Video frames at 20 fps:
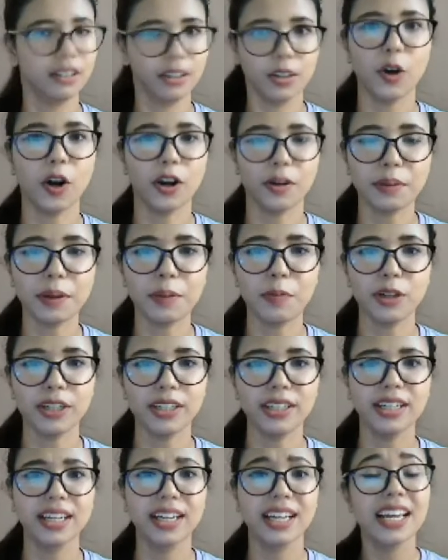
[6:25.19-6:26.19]
Got my
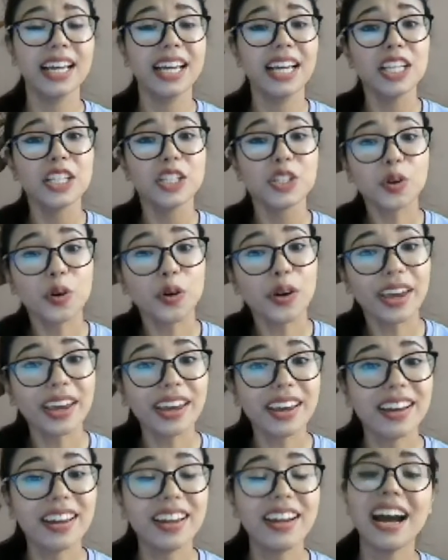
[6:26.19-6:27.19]
point? So
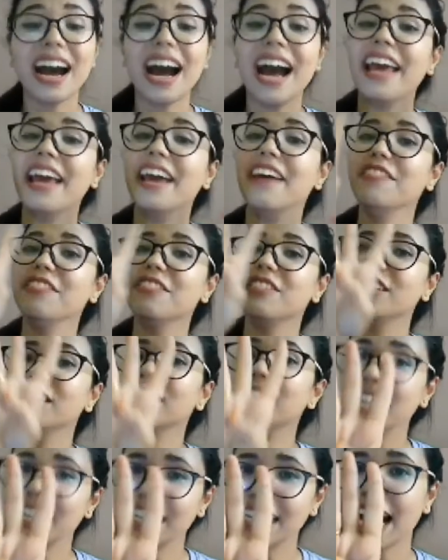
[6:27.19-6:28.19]
here I have
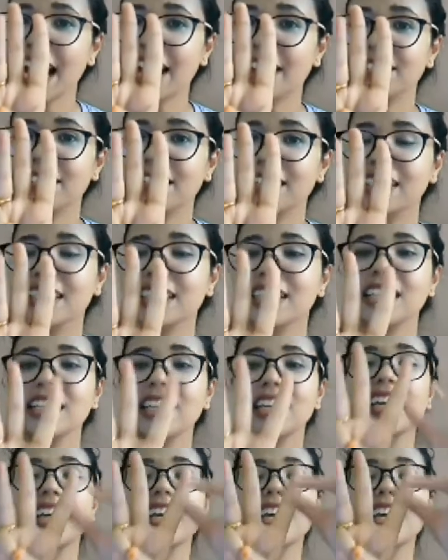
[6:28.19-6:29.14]
3 candidate key.